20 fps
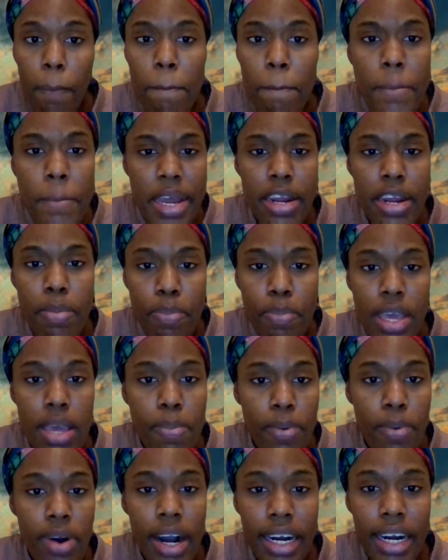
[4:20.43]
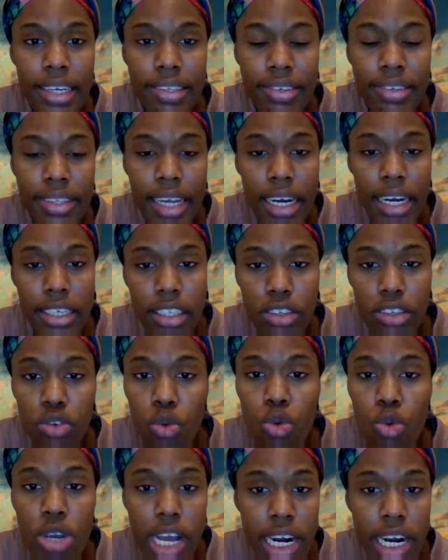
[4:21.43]
many people are started
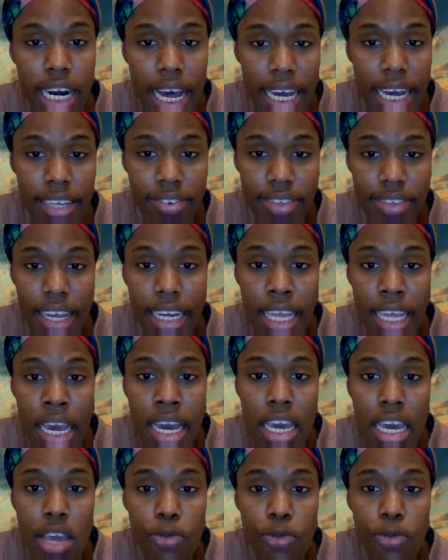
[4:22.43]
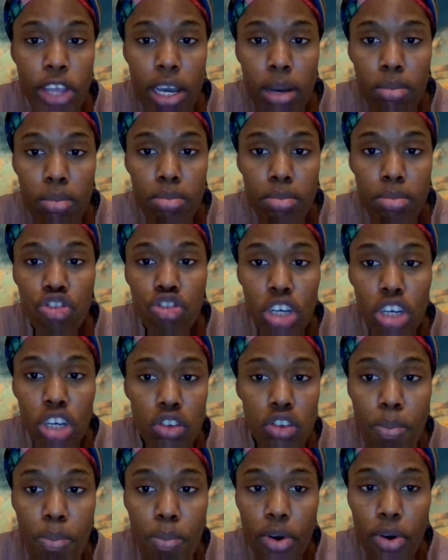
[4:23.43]
to realize that if their
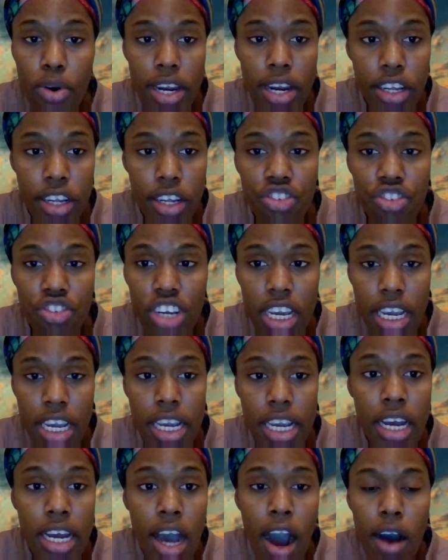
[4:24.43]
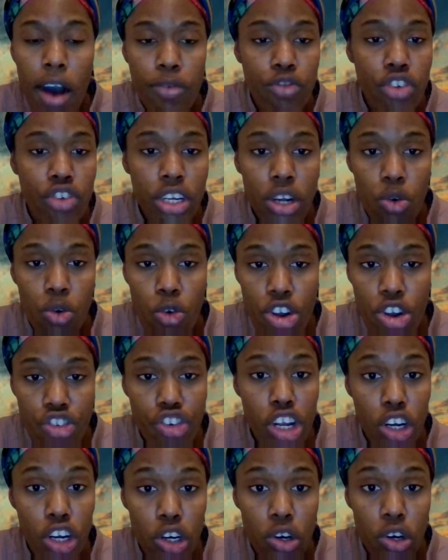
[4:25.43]
mission to break the chain of
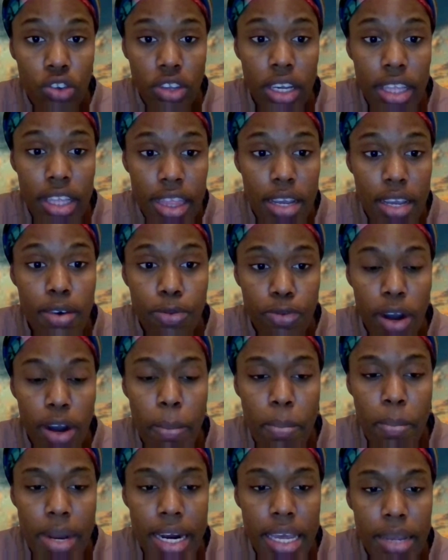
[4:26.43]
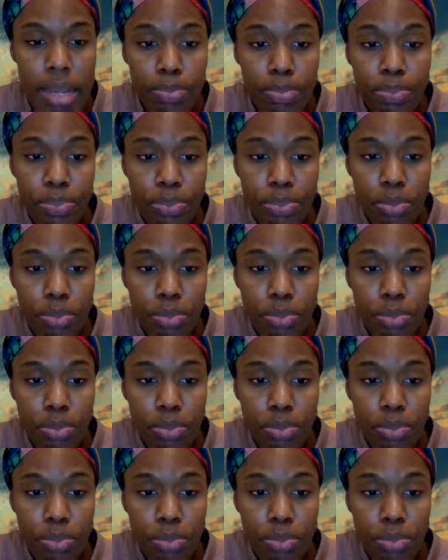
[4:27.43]
generational curse in their family